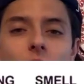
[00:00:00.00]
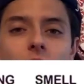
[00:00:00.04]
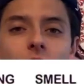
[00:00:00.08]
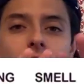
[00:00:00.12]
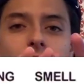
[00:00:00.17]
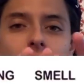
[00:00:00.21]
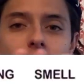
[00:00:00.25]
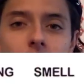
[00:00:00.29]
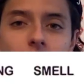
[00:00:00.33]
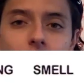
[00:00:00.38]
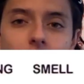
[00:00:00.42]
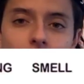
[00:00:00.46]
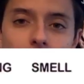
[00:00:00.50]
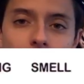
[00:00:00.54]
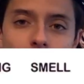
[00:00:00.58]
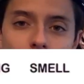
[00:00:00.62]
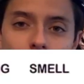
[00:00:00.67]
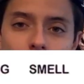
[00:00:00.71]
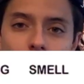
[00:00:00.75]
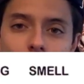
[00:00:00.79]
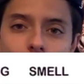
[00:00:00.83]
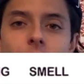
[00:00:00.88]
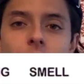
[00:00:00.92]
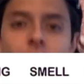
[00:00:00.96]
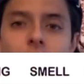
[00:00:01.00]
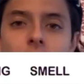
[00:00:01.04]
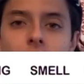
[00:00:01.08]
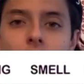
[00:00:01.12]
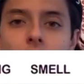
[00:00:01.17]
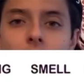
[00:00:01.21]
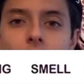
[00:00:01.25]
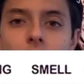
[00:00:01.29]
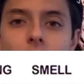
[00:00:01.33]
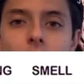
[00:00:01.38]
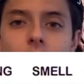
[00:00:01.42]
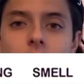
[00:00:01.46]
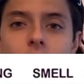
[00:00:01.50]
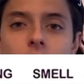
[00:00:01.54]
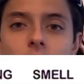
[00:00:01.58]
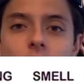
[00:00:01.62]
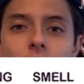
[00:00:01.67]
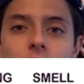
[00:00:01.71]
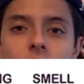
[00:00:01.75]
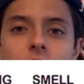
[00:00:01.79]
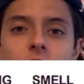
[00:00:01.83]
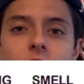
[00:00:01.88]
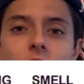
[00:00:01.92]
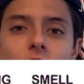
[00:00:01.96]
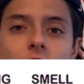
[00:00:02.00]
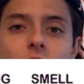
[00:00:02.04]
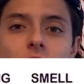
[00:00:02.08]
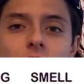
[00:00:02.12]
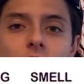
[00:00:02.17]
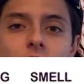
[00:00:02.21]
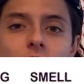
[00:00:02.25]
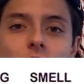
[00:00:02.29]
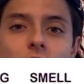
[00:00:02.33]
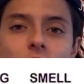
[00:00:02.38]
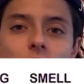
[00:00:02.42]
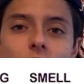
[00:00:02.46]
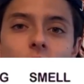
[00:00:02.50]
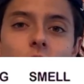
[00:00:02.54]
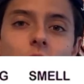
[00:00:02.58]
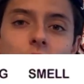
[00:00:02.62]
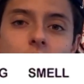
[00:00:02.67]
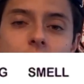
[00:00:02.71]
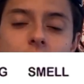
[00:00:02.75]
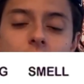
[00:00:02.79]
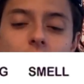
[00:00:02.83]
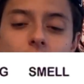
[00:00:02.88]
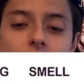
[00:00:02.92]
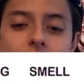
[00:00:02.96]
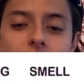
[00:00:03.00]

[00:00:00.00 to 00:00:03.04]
right here. So let's start using all those to